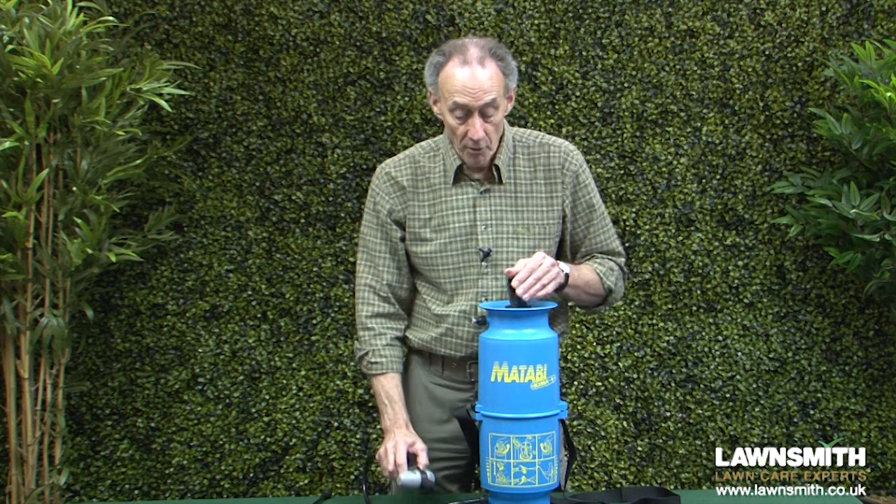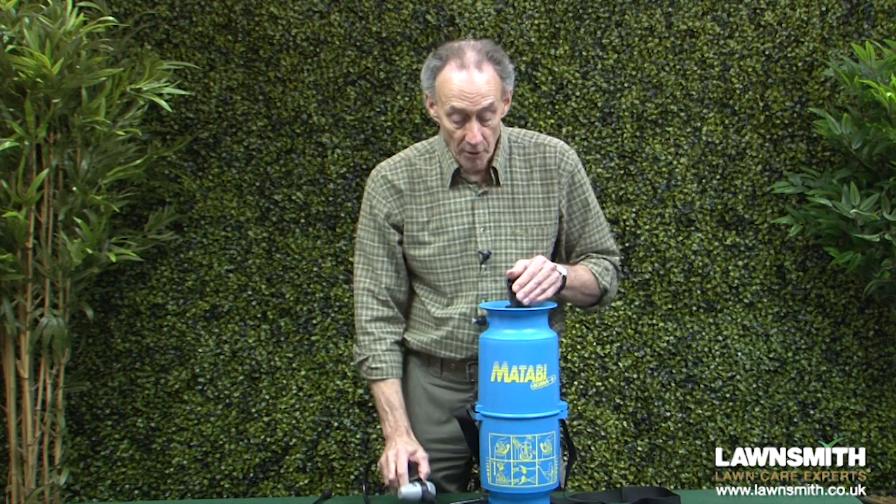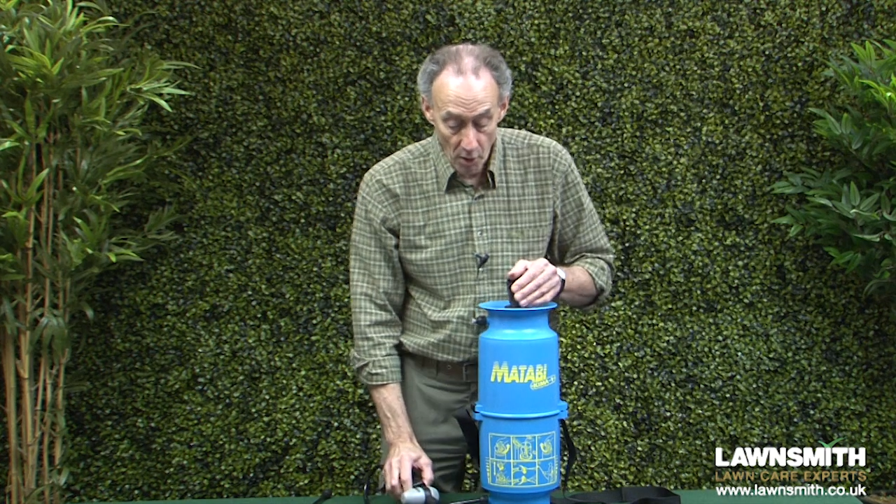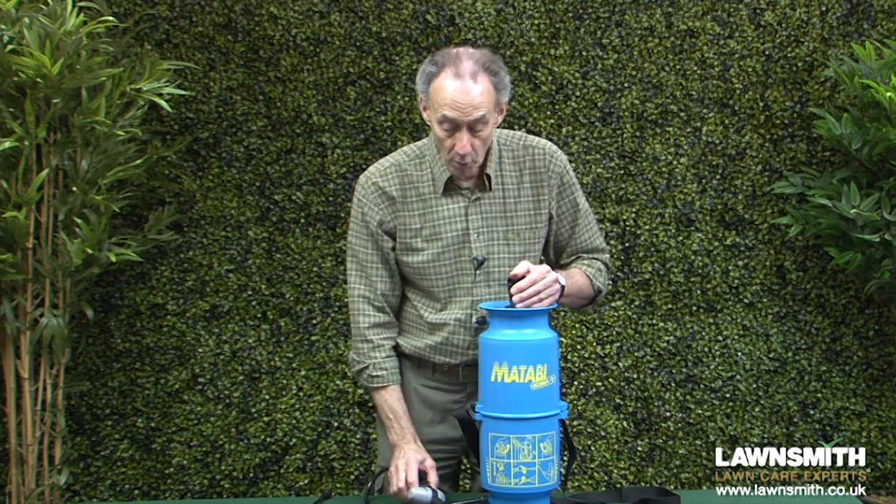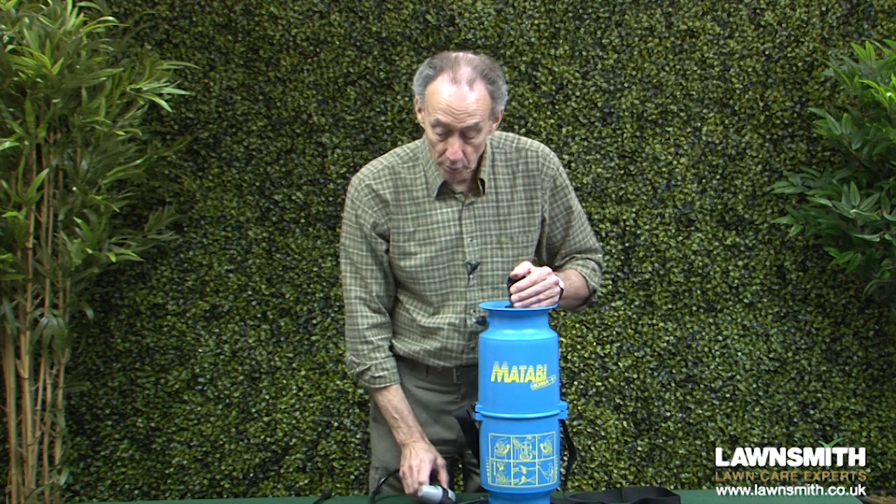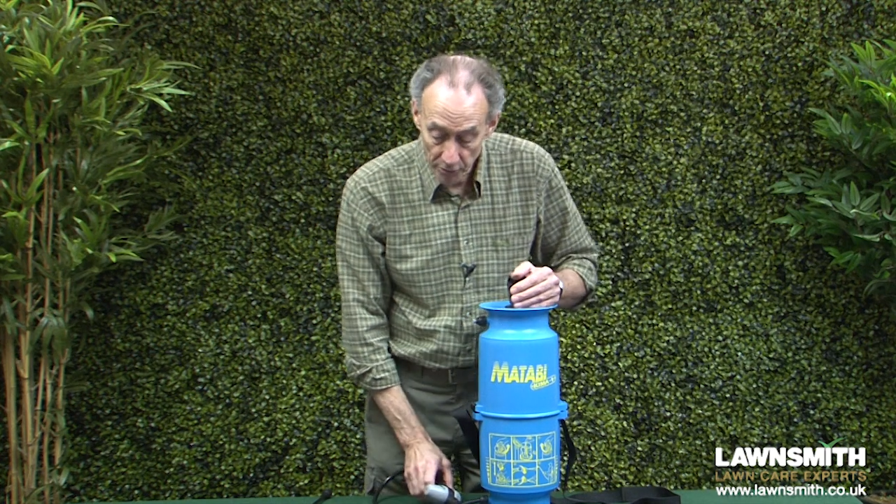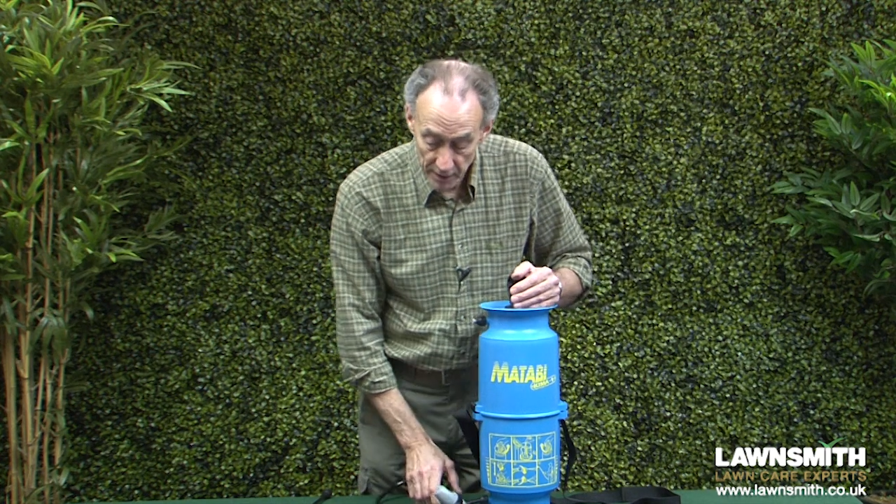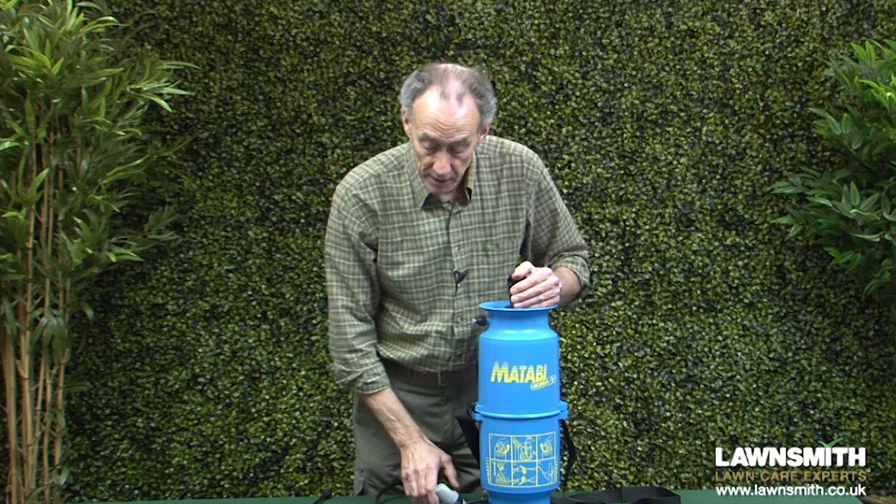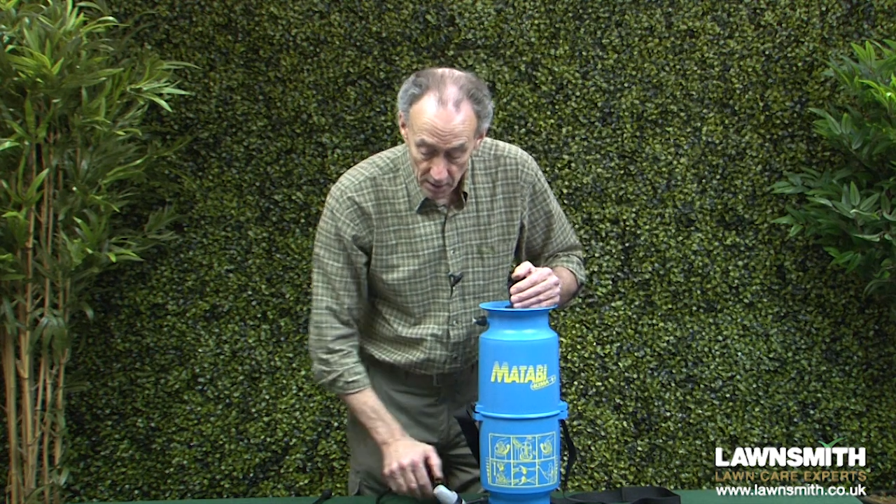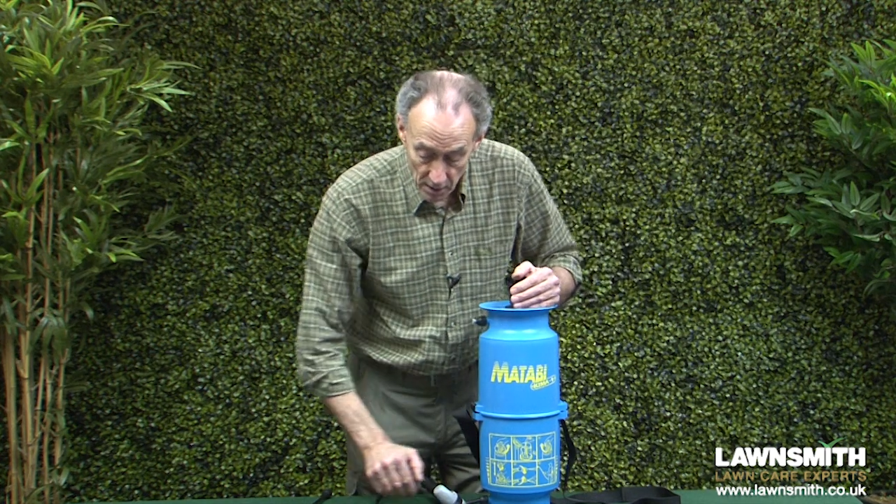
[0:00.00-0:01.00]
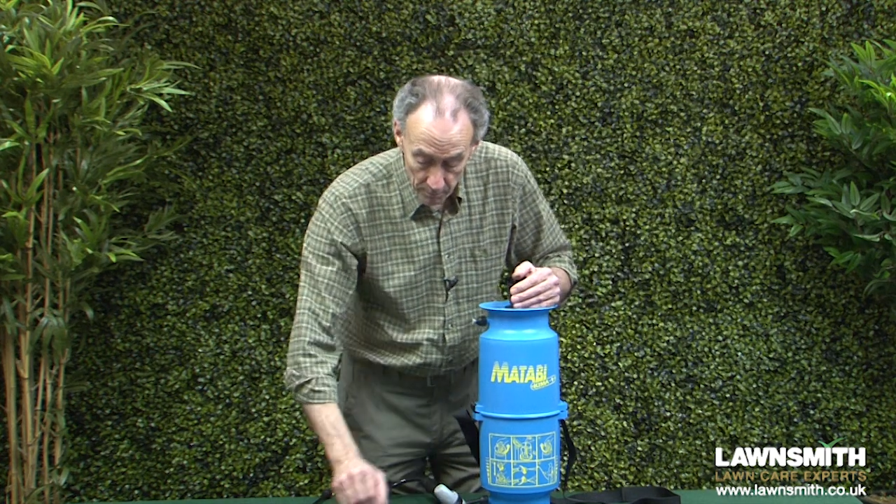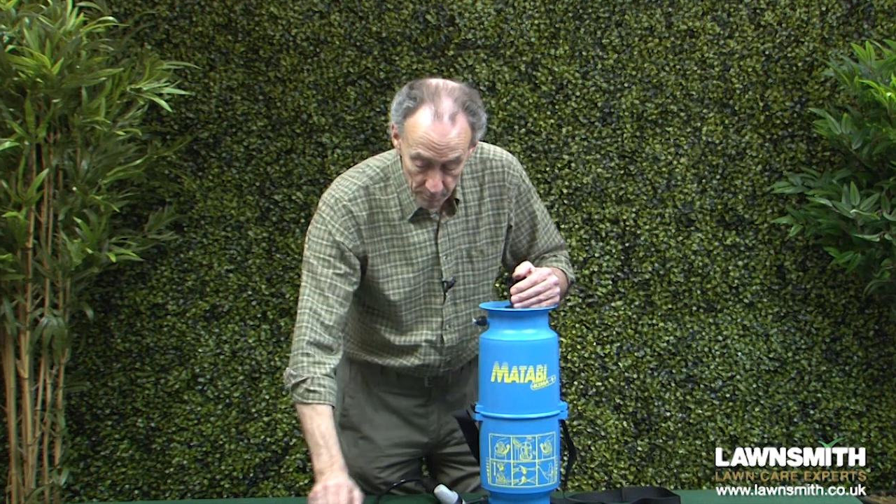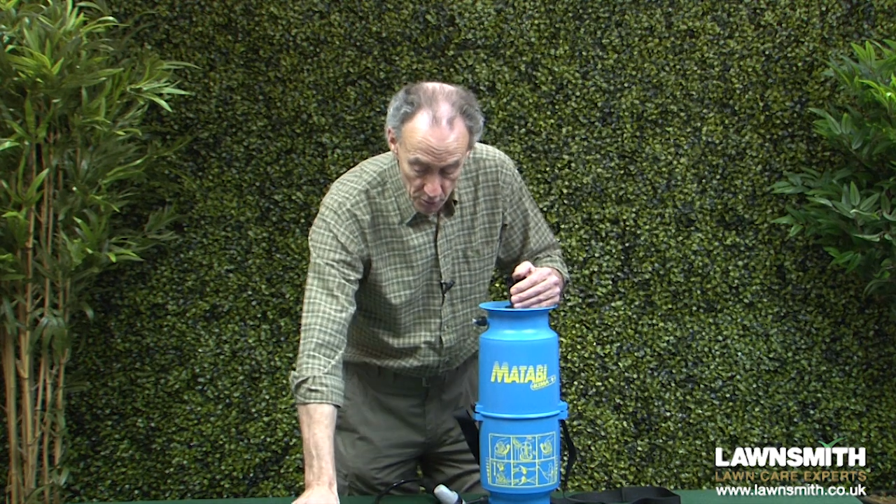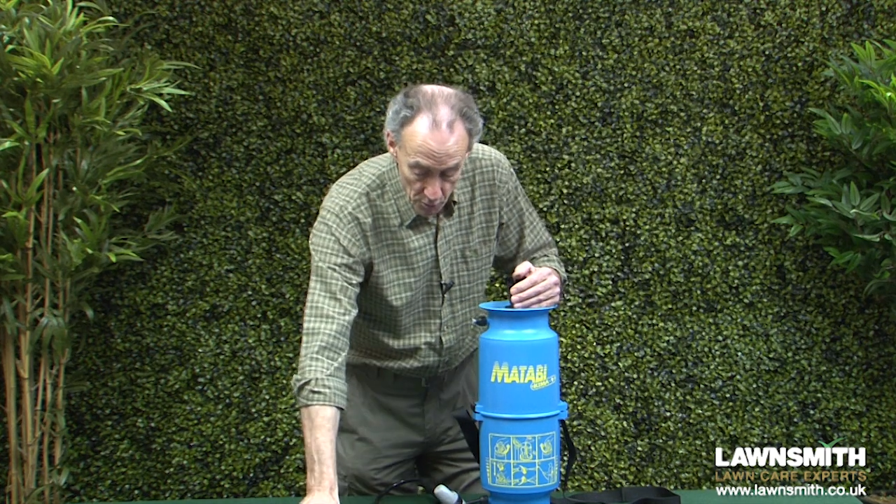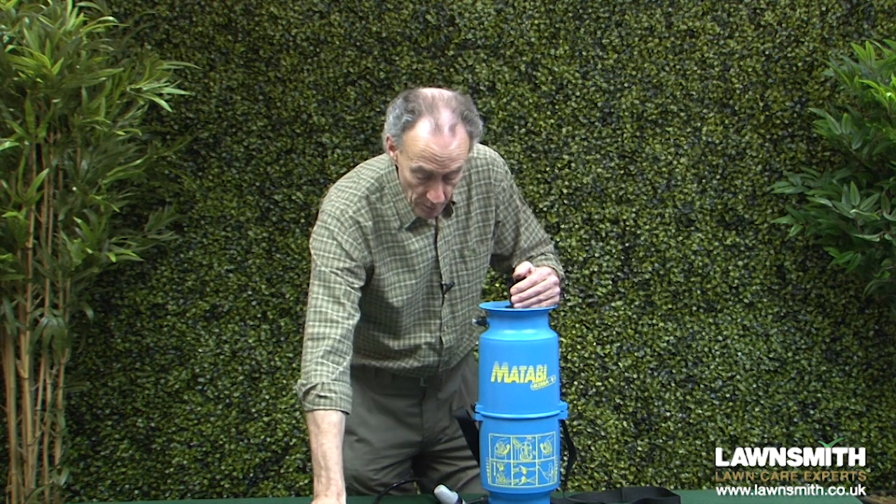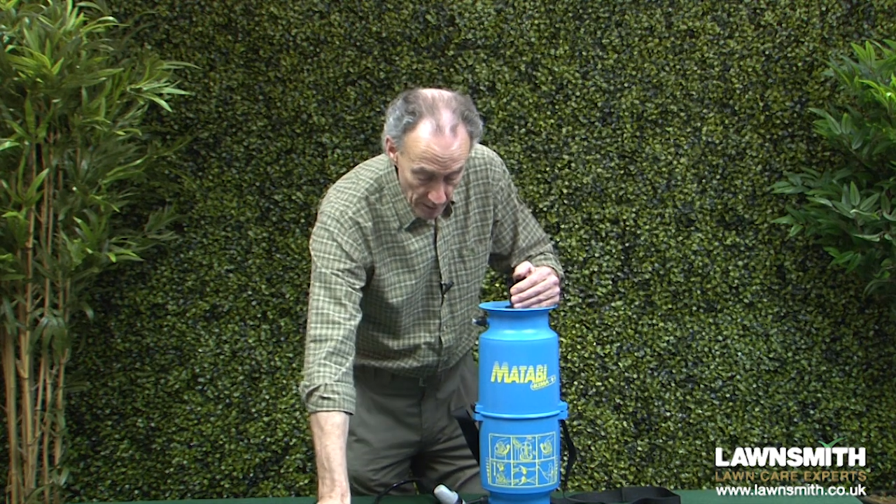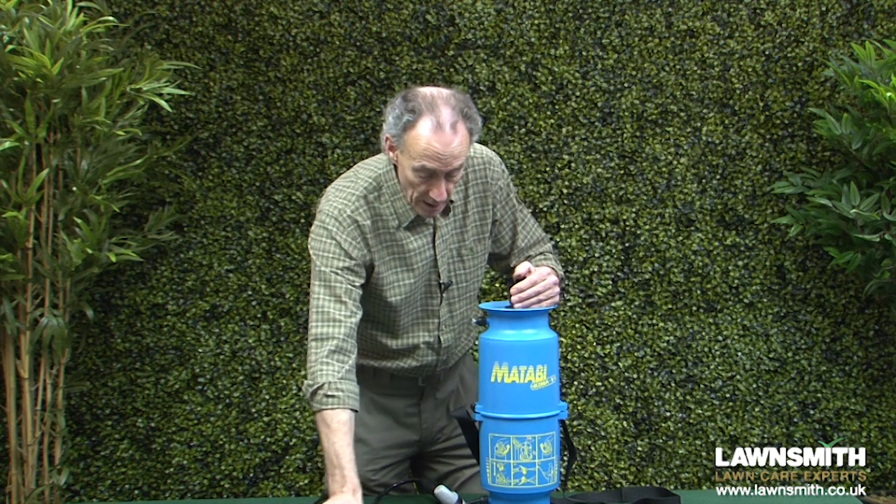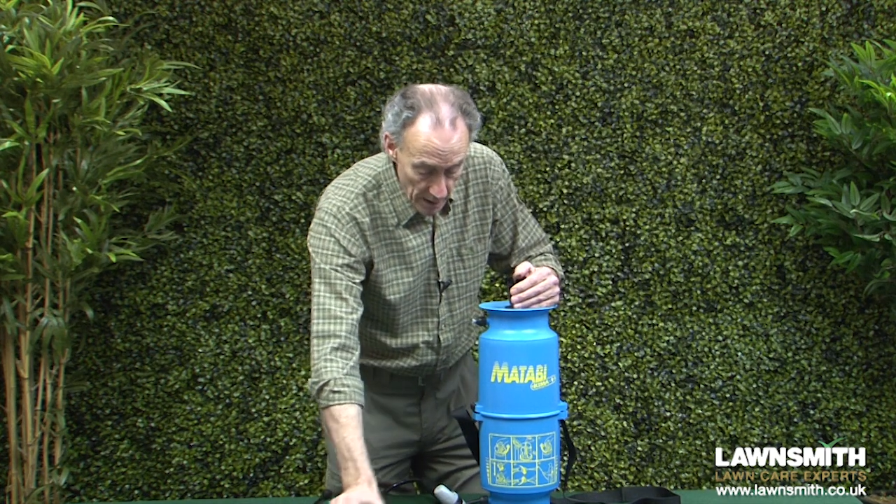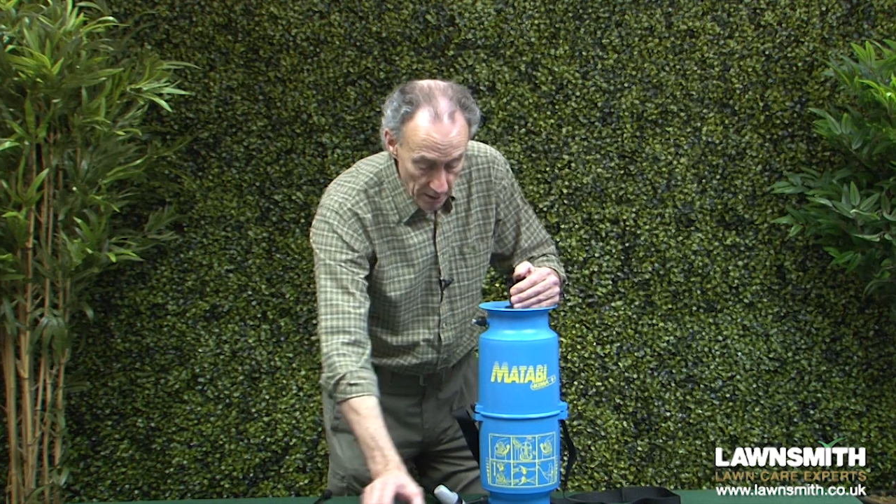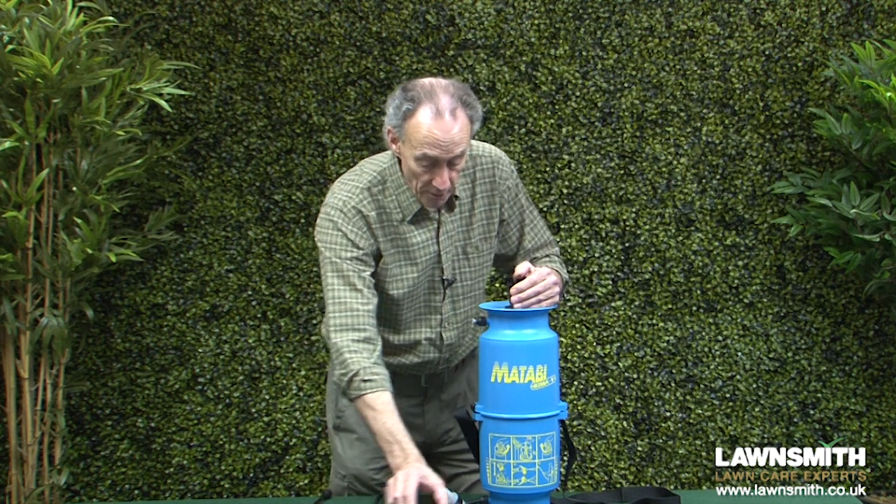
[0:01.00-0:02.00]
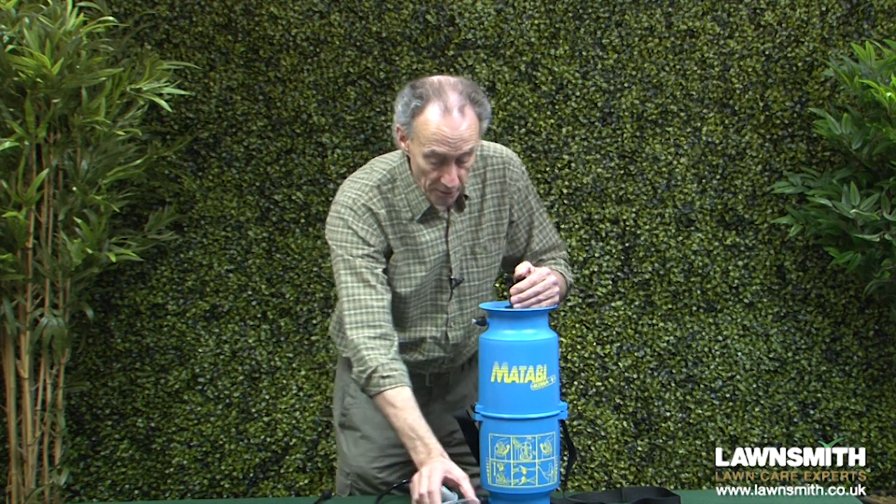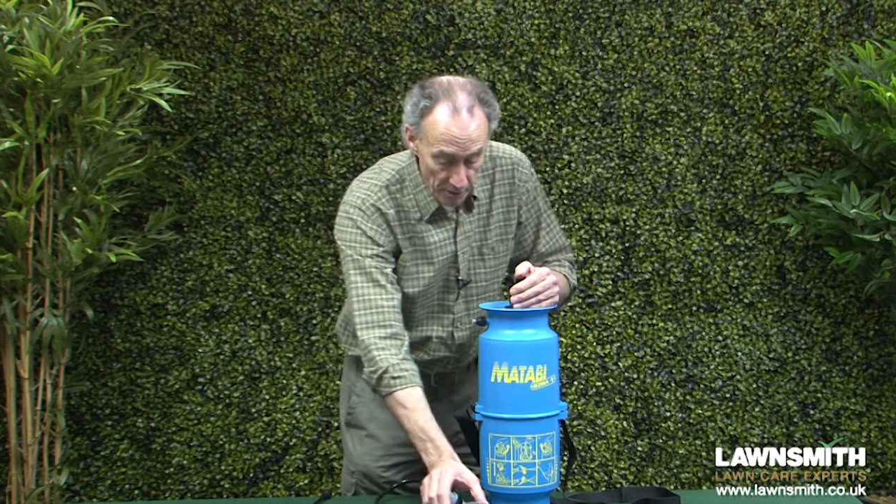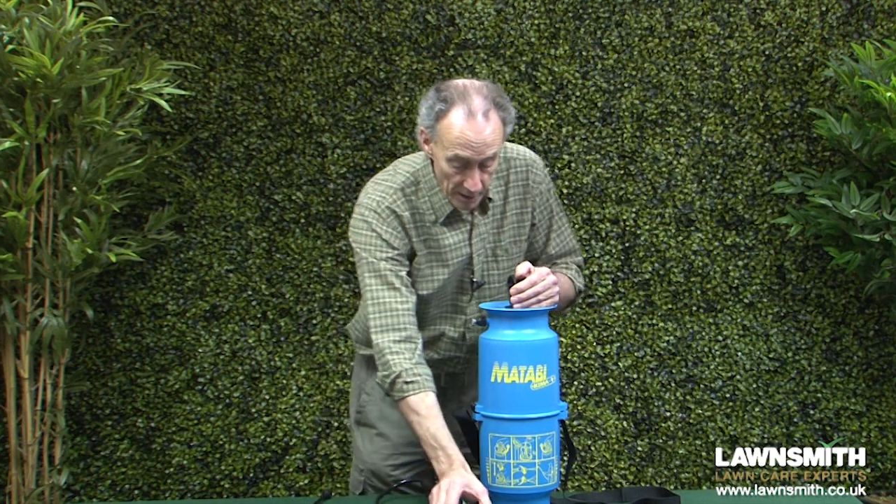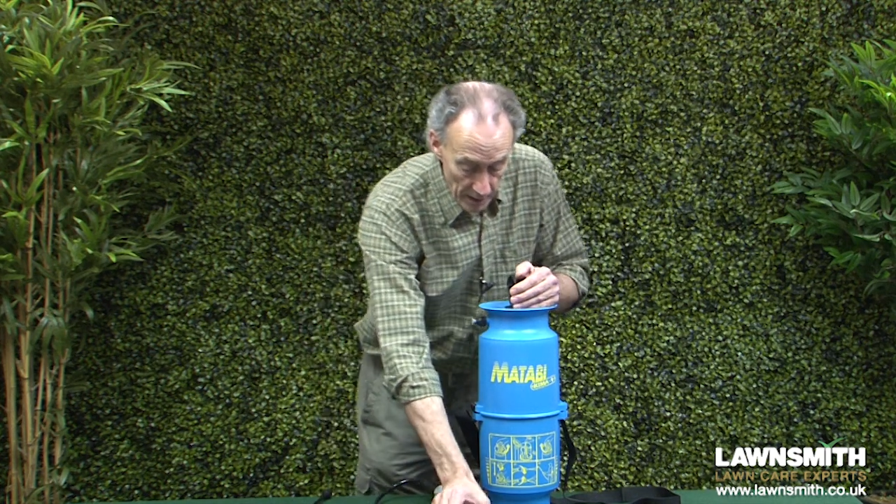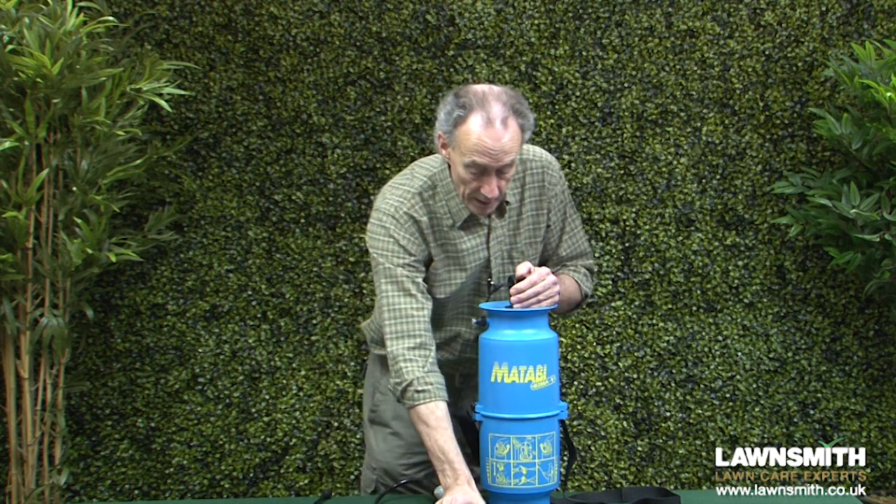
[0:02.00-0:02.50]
The whole thing comes with